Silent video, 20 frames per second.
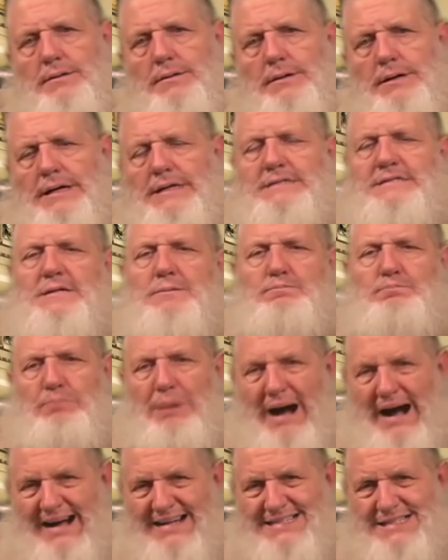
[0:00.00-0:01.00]
Is it
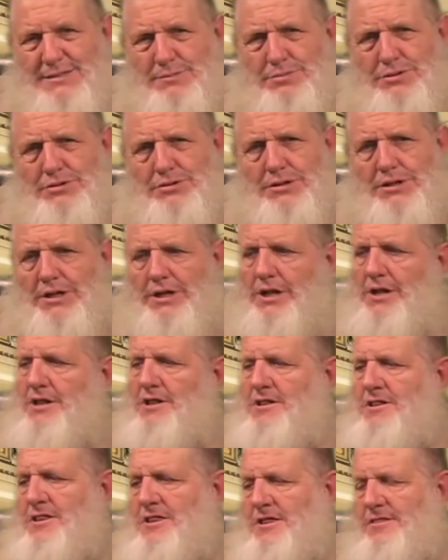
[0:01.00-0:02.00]
possible
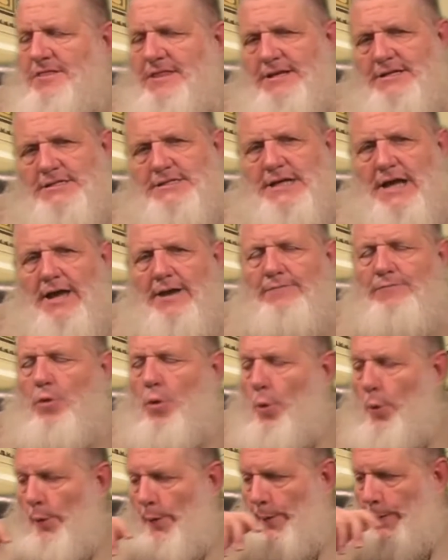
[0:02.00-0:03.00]
that this kind of
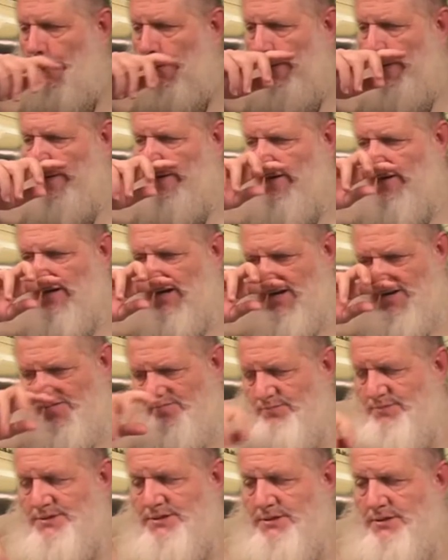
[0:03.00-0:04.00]
order
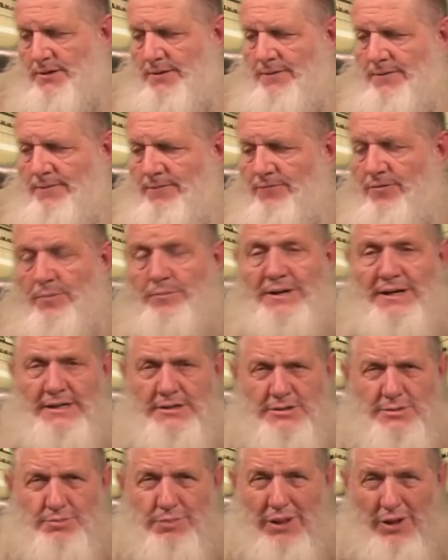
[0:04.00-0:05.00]
comes from an
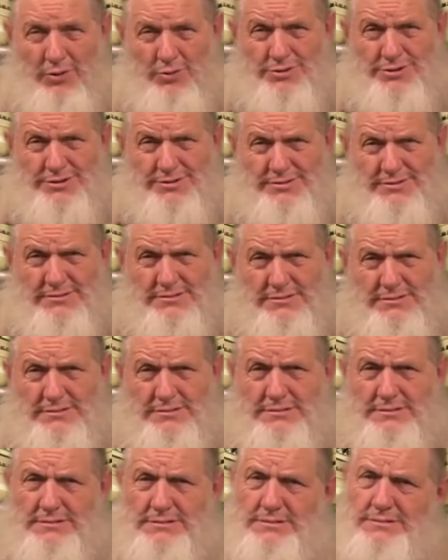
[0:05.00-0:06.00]
explosion?
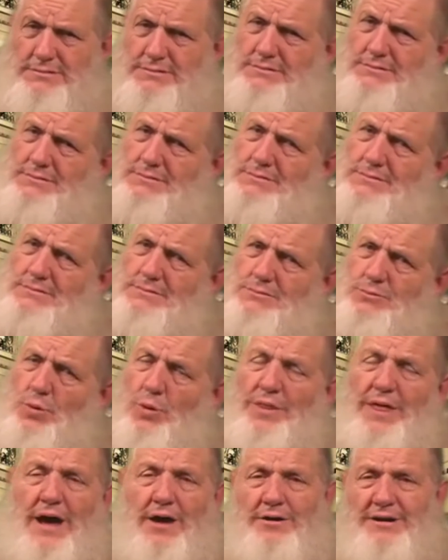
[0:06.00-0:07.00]

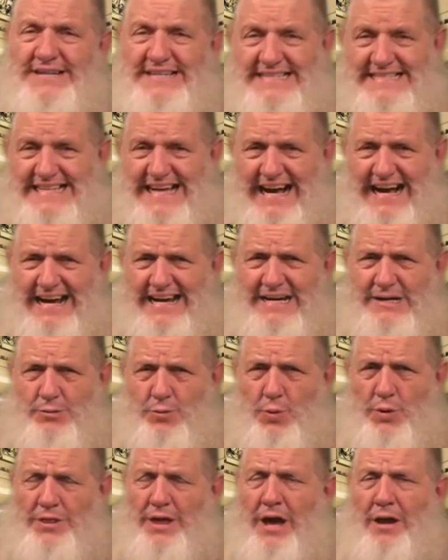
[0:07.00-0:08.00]
Without a design,
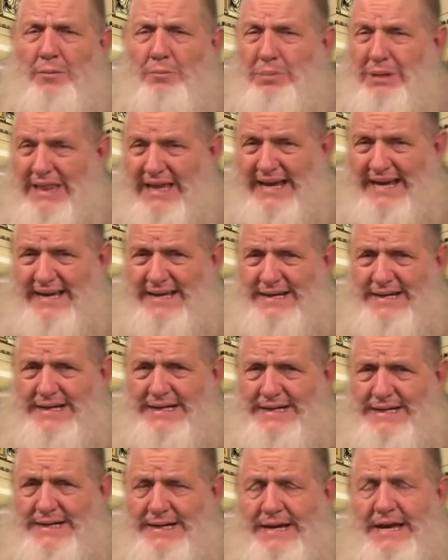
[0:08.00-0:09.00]
without a plan?
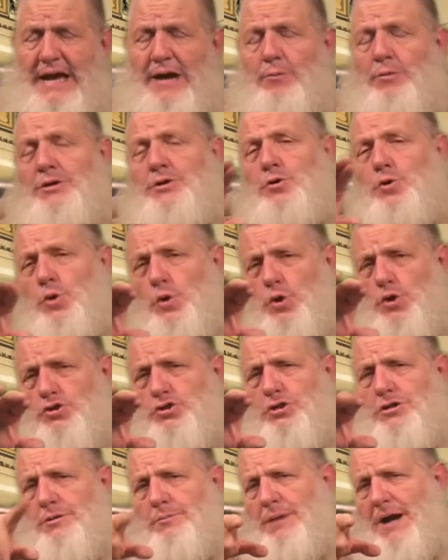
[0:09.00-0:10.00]
And when you look
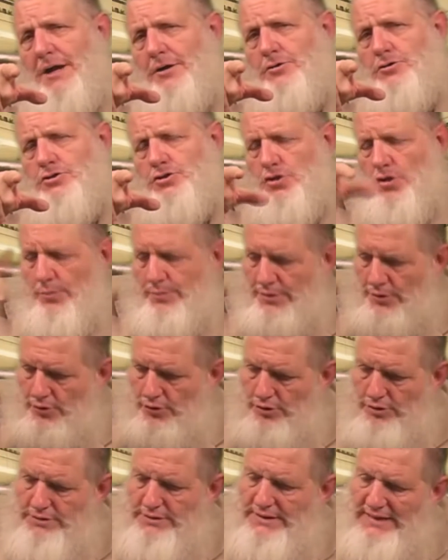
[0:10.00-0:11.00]
to the microscope, you
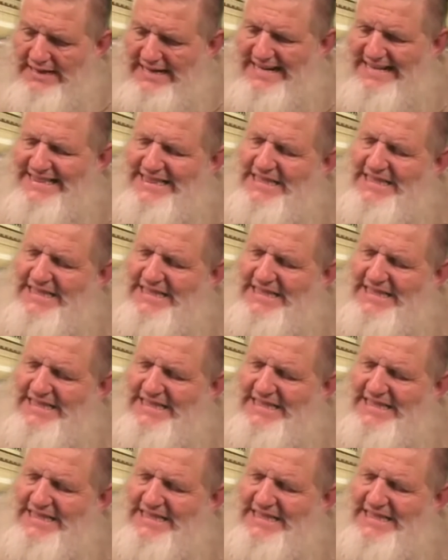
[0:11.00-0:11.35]
look at